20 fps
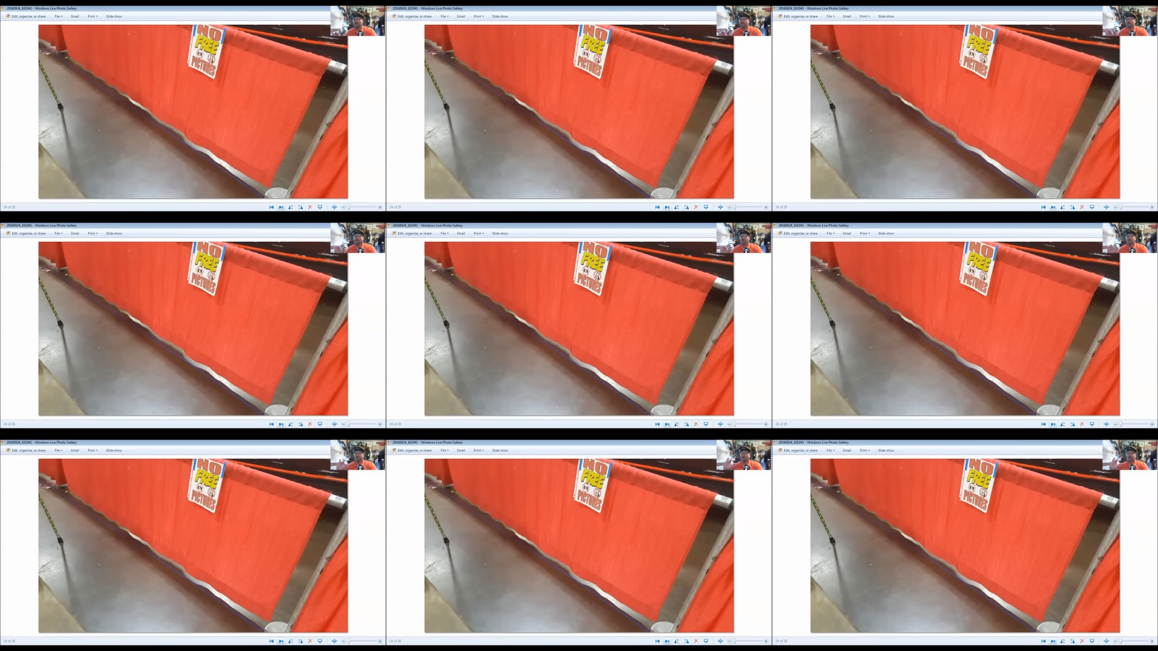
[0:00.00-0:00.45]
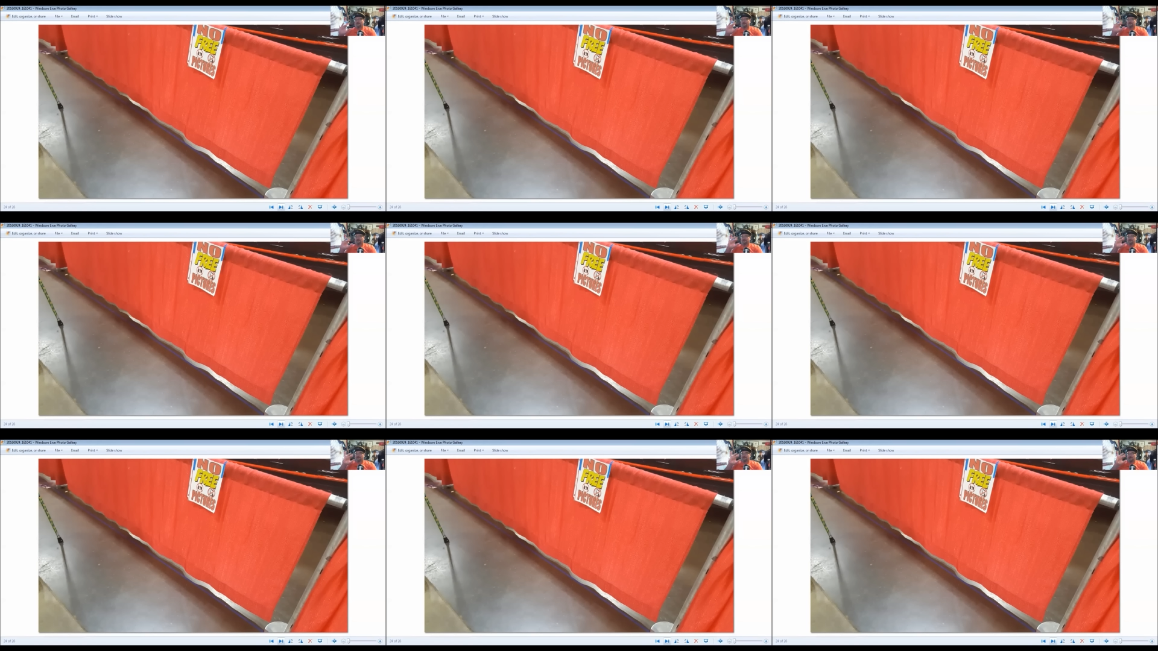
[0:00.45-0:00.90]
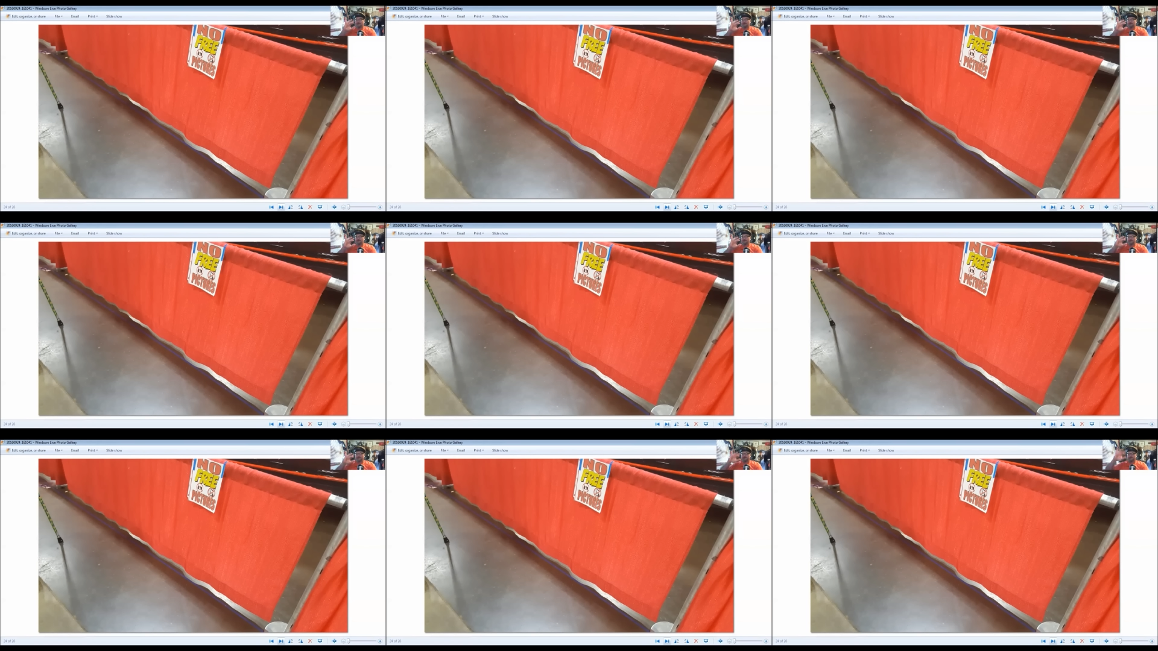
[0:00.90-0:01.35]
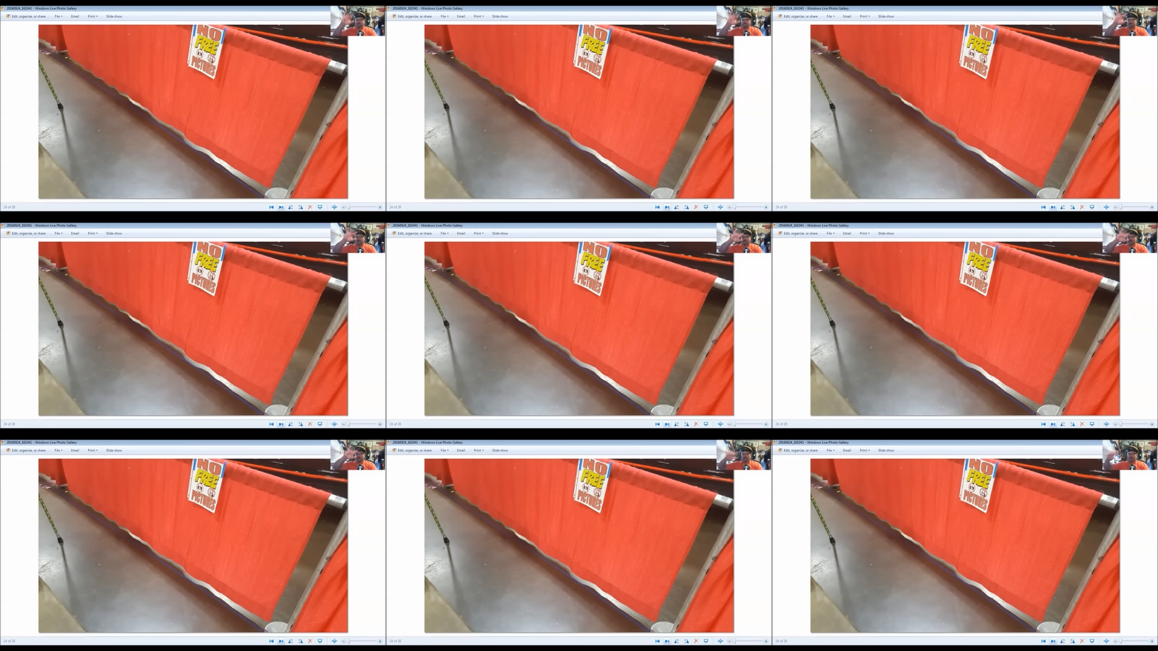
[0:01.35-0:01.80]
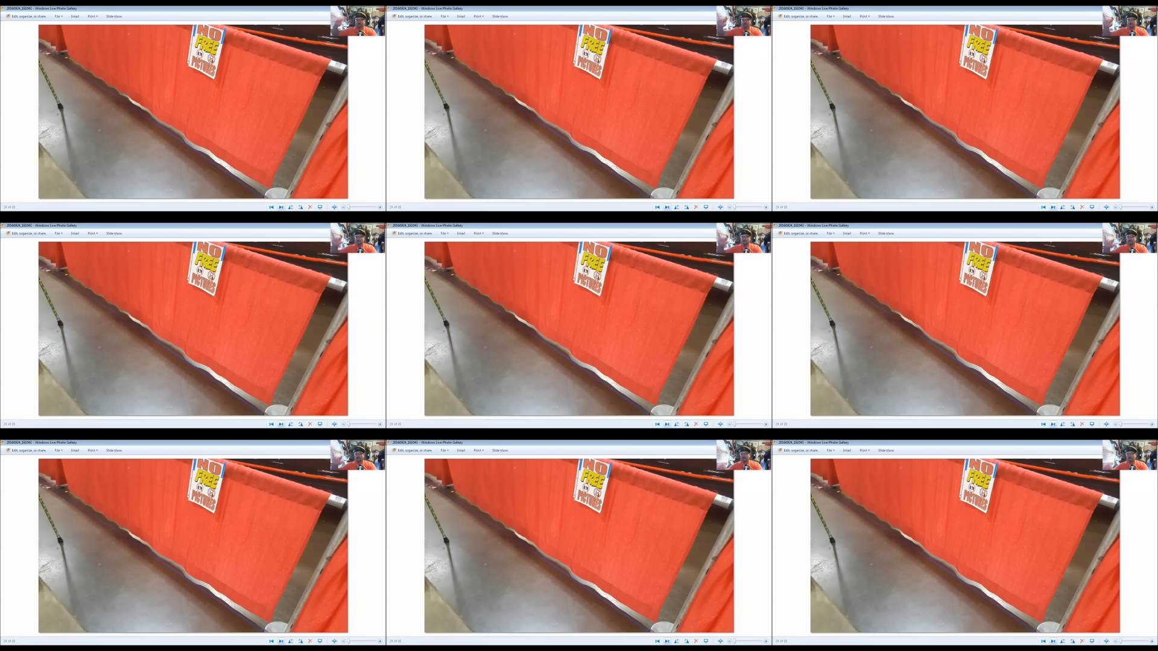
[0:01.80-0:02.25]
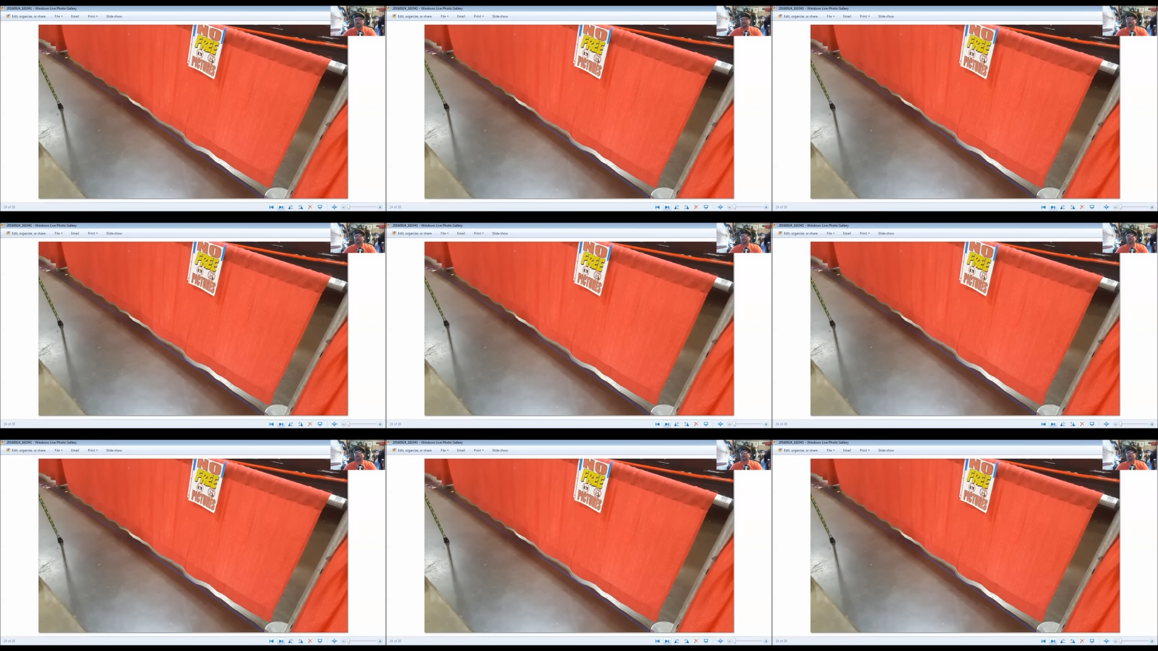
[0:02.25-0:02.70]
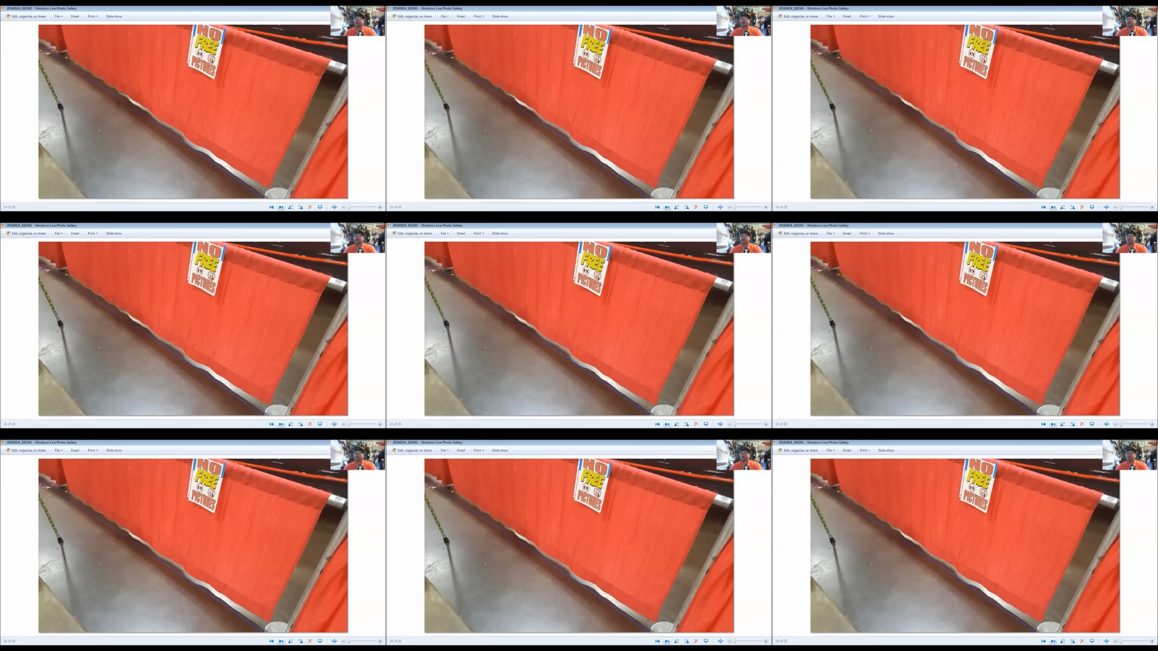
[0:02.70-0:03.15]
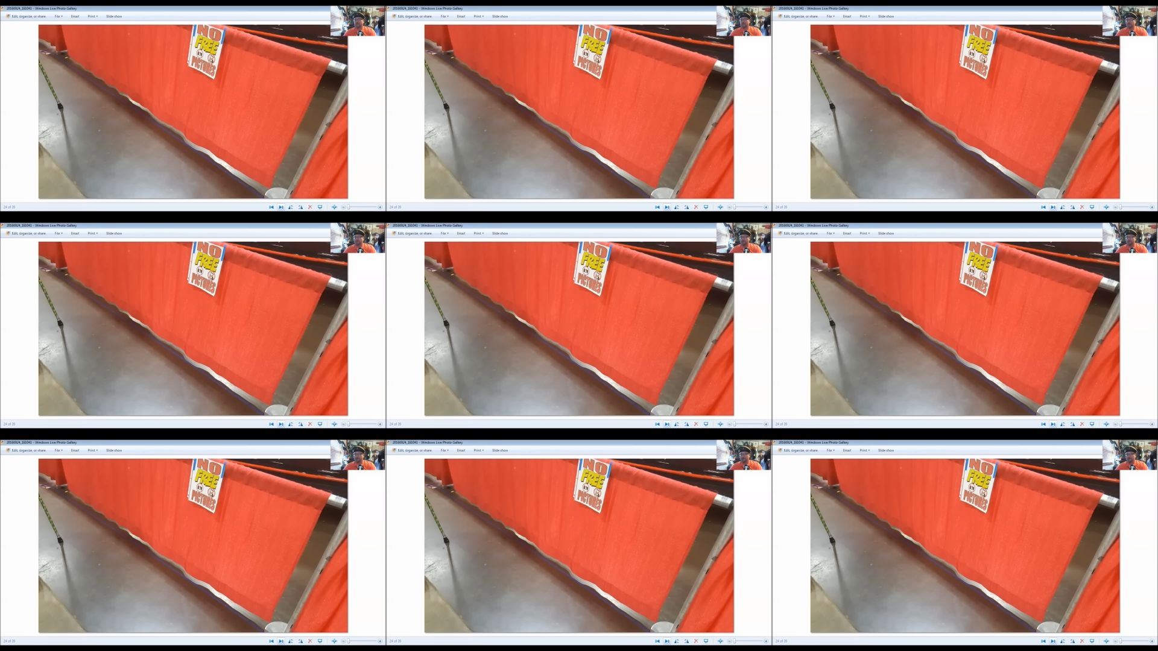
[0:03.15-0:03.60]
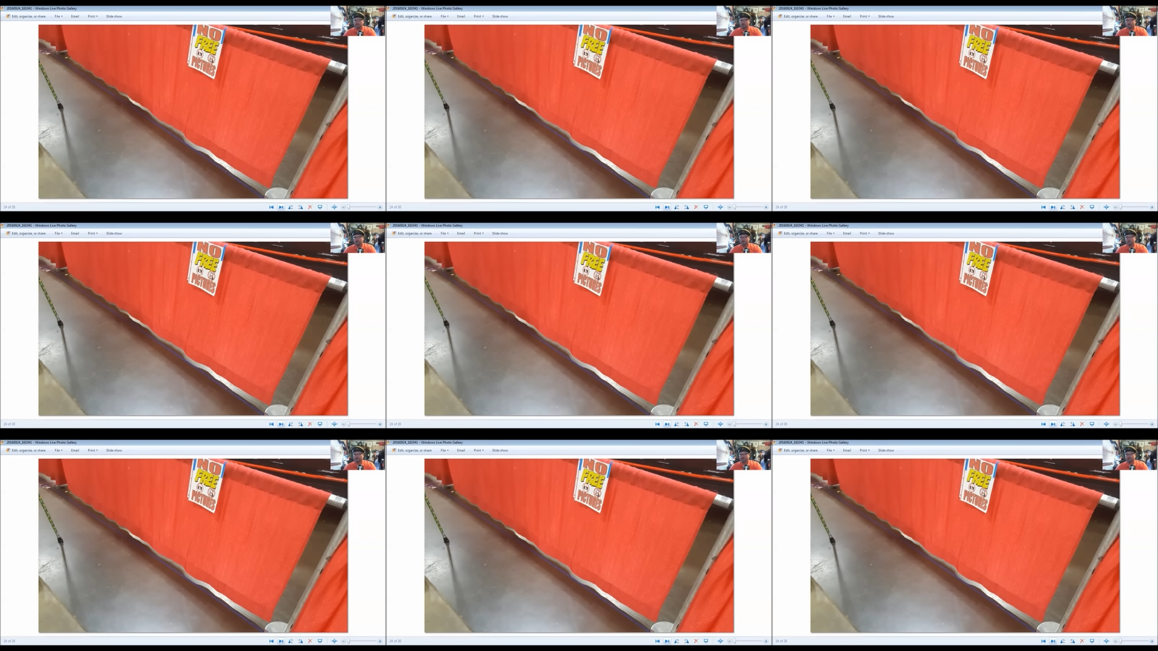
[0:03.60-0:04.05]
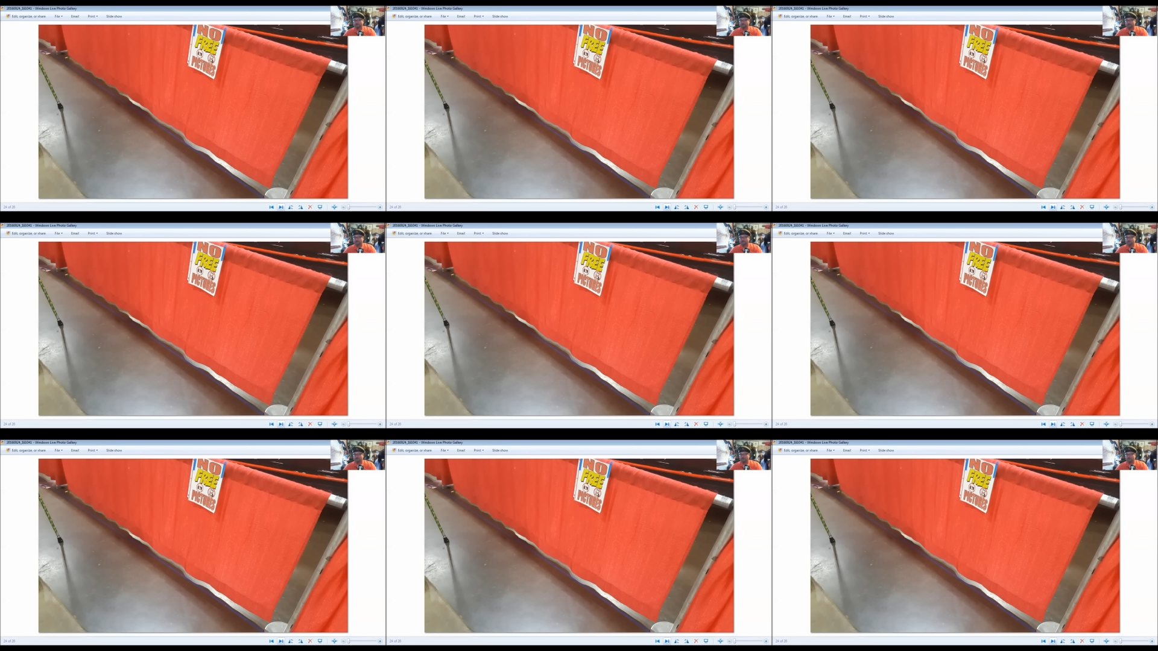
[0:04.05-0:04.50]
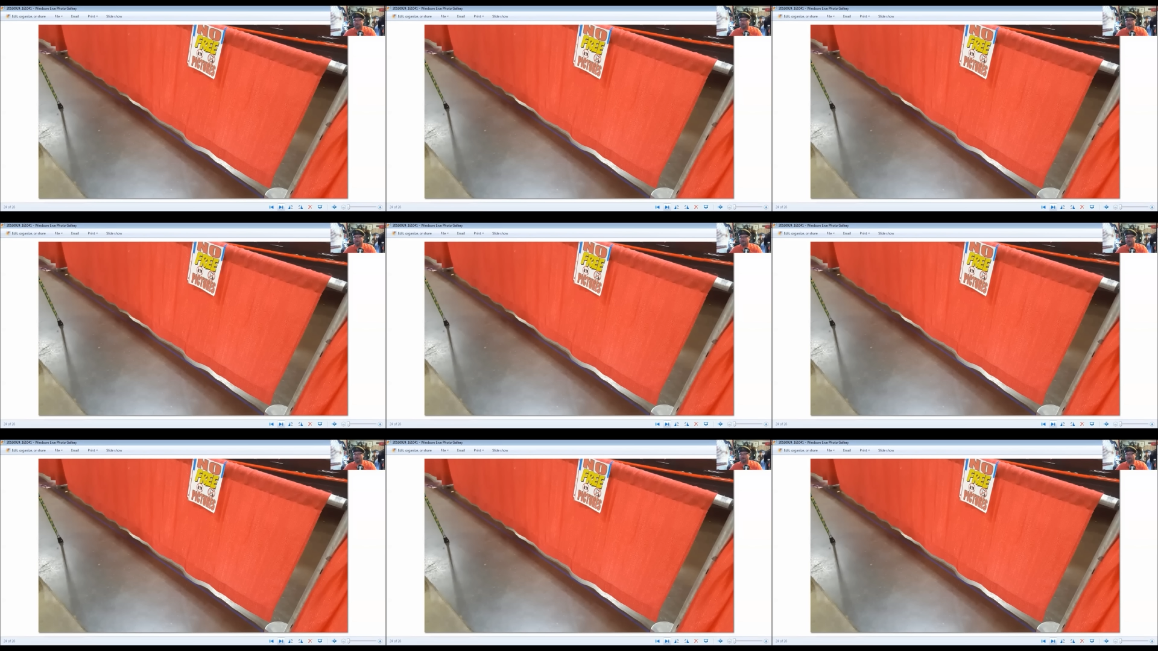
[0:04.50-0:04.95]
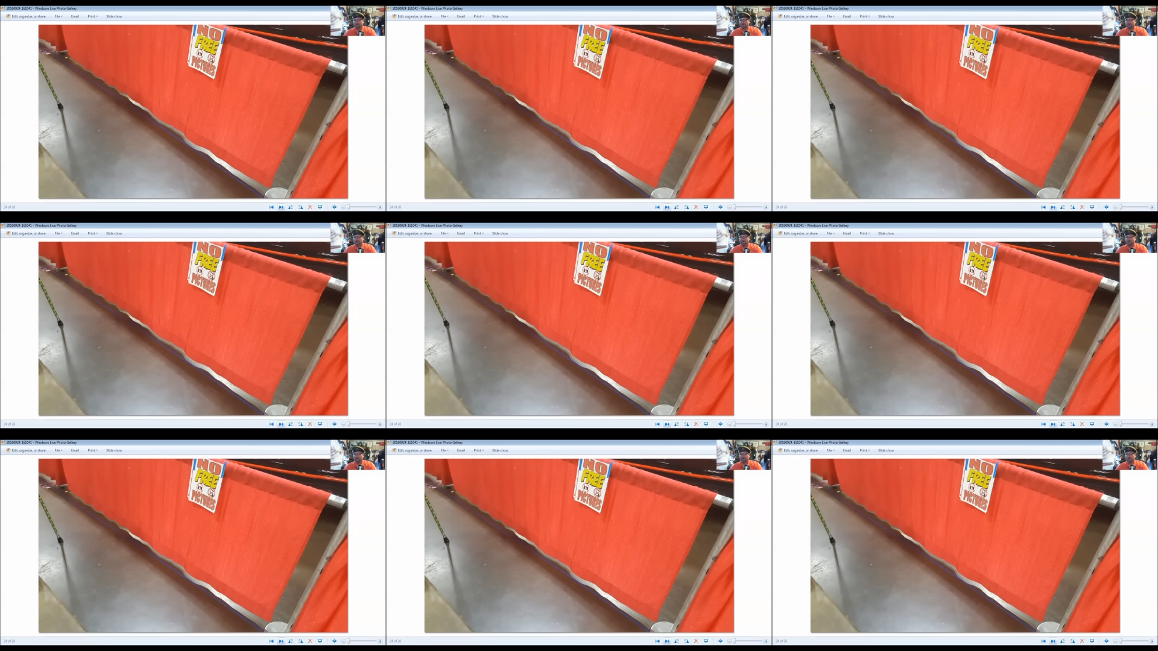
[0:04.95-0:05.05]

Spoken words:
Nobody's mouth can be seen.